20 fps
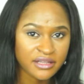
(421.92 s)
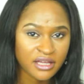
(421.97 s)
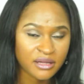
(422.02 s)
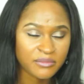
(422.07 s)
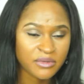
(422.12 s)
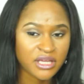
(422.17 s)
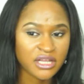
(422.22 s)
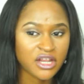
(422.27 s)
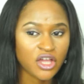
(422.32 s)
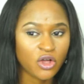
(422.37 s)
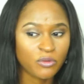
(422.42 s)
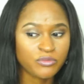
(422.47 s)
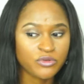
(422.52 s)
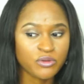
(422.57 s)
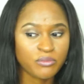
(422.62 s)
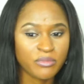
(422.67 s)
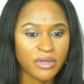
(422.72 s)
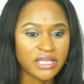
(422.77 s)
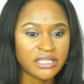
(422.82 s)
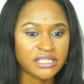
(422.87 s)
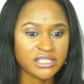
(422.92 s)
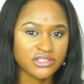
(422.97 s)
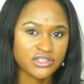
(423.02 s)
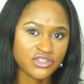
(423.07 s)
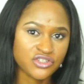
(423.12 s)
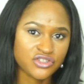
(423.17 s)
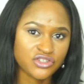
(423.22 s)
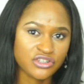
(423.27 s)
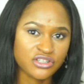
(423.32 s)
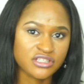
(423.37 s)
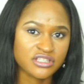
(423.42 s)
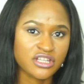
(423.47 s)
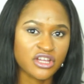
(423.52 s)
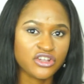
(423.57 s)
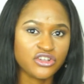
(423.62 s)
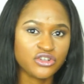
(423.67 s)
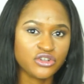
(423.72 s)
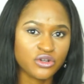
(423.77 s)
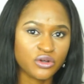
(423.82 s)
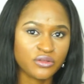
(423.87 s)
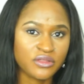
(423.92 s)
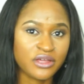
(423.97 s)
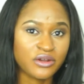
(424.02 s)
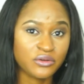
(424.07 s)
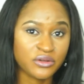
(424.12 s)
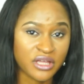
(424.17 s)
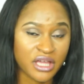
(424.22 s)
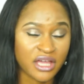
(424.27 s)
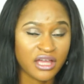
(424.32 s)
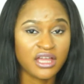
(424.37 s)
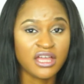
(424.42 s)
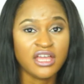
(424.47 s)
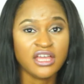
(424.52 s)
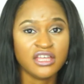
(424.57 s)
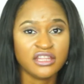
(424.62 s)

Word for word: them can help you make decisions. There you know that, okay,